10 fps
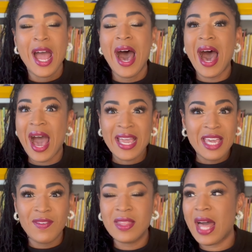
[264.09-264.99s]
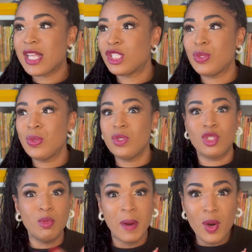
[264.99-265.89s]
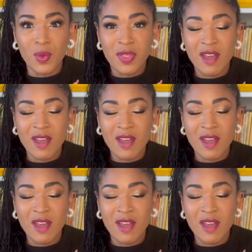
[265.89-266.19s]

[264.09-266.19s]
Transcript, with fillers: I even like to do both.